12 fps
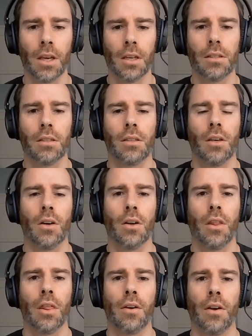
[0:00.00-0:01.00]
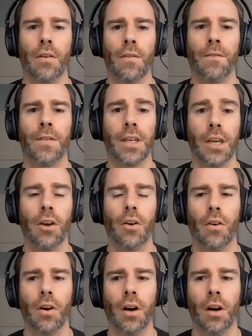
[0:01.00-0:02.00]
So the
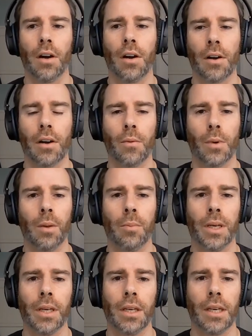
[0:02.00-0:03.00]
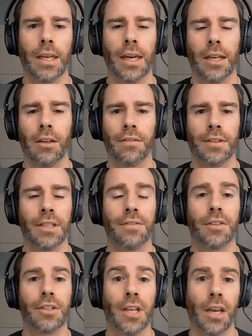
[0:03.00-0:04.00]
video are will be kind of a
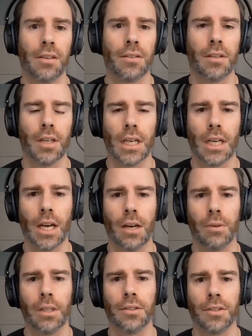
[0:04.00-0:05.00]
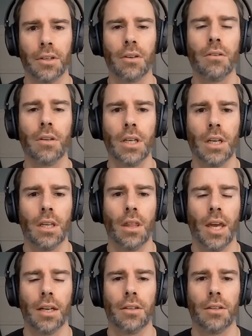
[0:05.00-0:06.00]
different tasting I will do
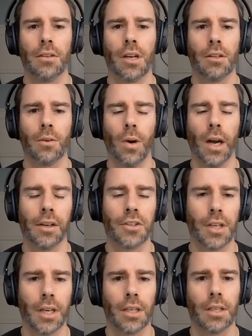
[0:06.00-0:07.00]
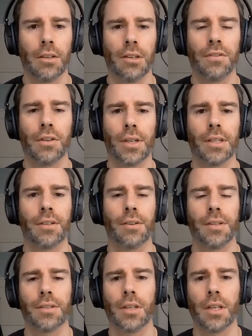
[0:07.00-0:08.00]
that you can watch, and if you're
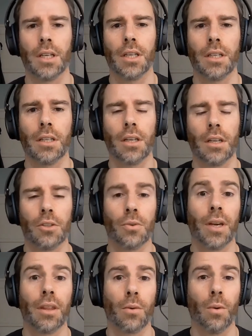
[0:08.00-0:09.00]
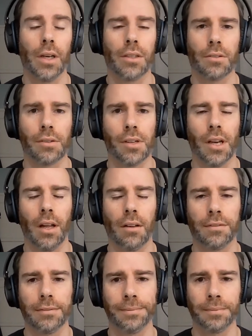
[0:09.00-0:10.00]
interested in trying the wine yourself,